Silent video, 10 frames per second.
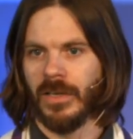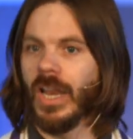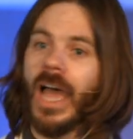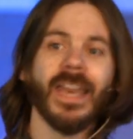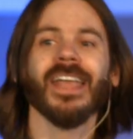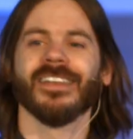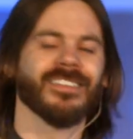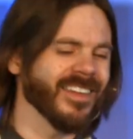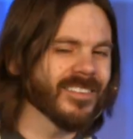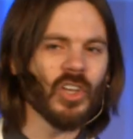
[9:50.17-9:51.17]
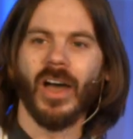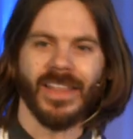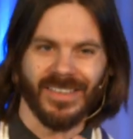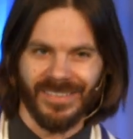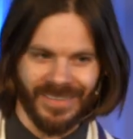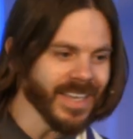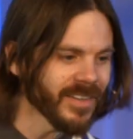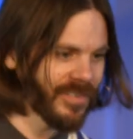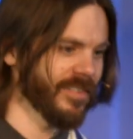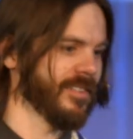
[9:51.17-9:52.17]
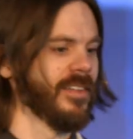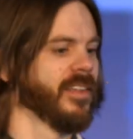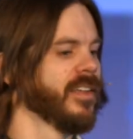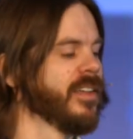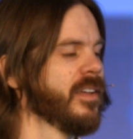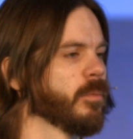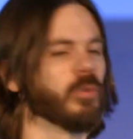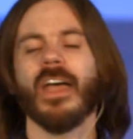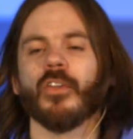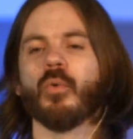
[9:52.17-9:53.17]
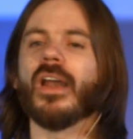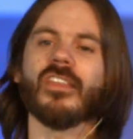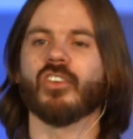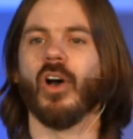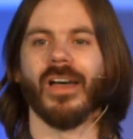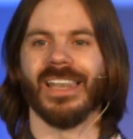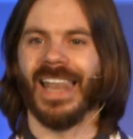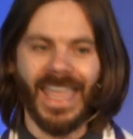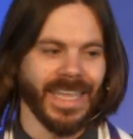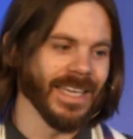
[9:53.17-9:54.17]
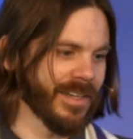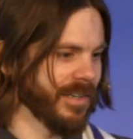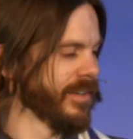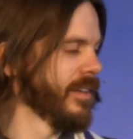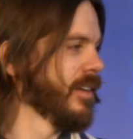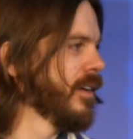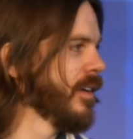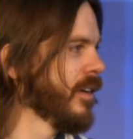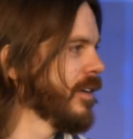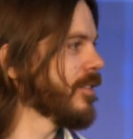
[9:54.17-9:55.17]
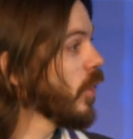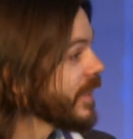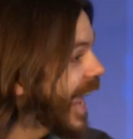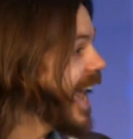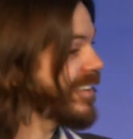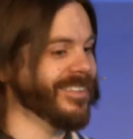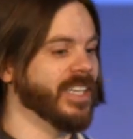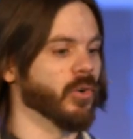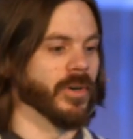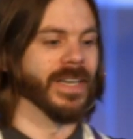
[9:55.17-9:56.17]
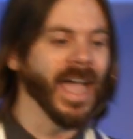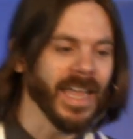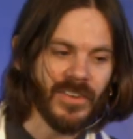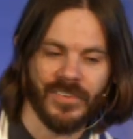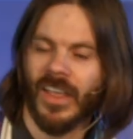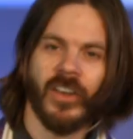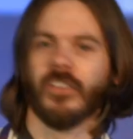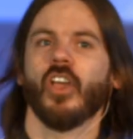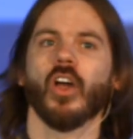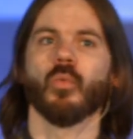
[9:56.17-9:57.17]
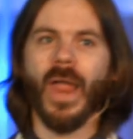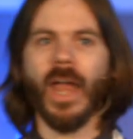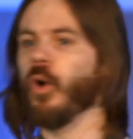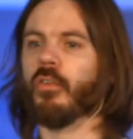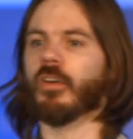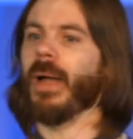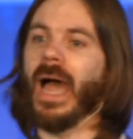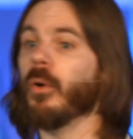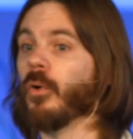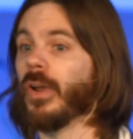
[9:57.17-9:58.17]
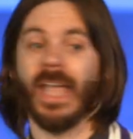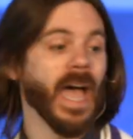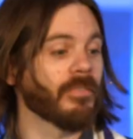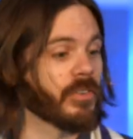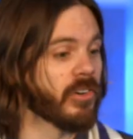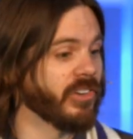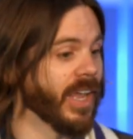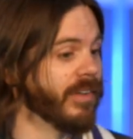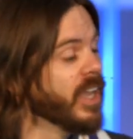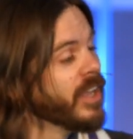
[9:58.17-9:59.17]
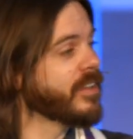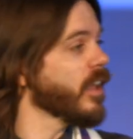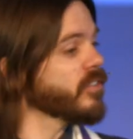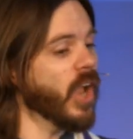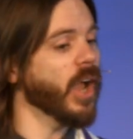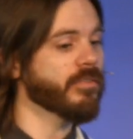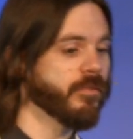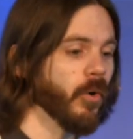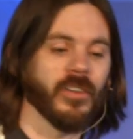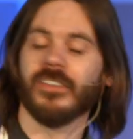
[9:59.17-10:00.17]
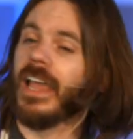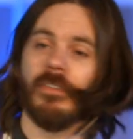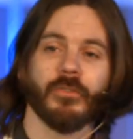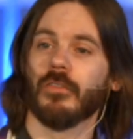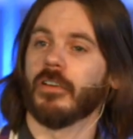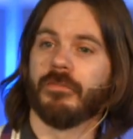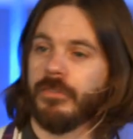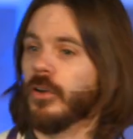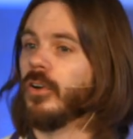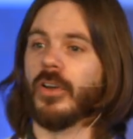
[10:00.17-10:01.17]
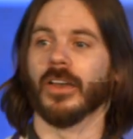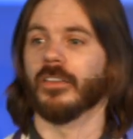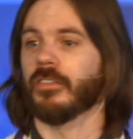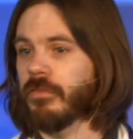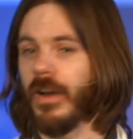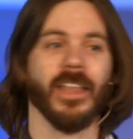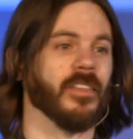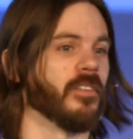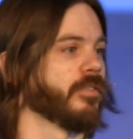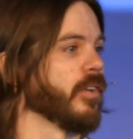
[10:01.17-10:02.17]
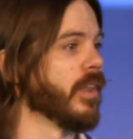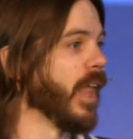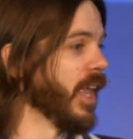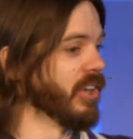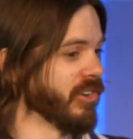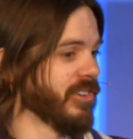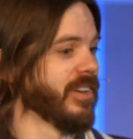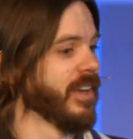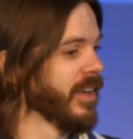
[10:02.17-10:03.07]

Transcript: Not, does God exist? But rather, what is God like? Is God nasty or nice? Does God wear overpowering aftershave? Does God force leftover food on his friends for lunch?